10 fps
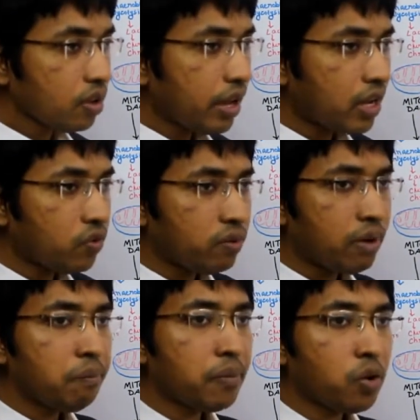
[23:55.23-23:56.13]
And
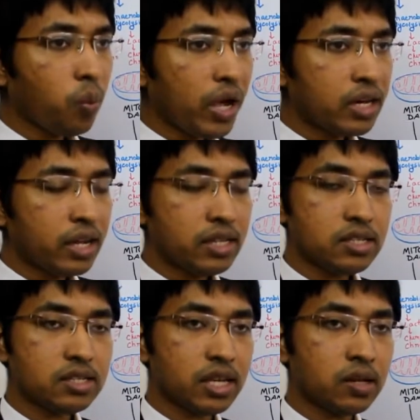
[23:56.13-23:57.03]
remember, when a
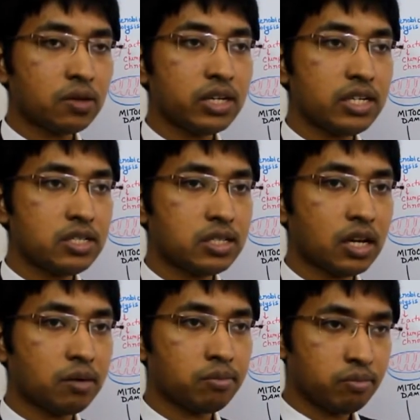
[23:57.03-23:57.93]
cell is
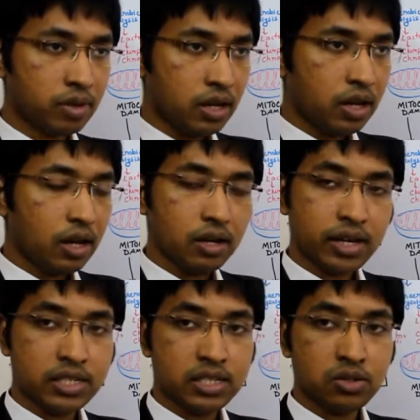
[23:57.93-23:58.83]

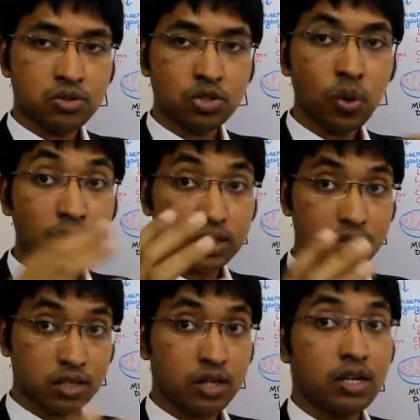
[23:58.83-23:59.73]
getting
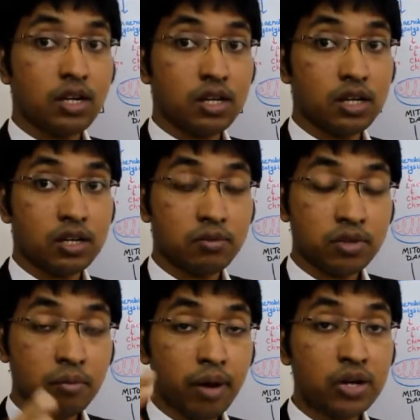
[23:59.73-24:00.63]
swelled,
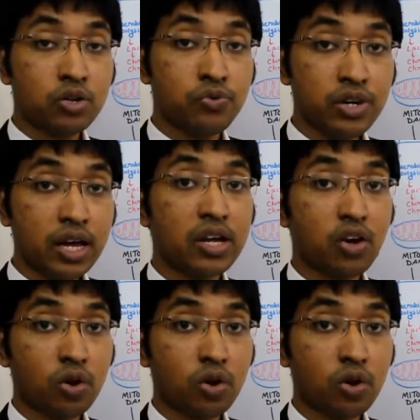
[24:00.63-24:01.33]
the microvilli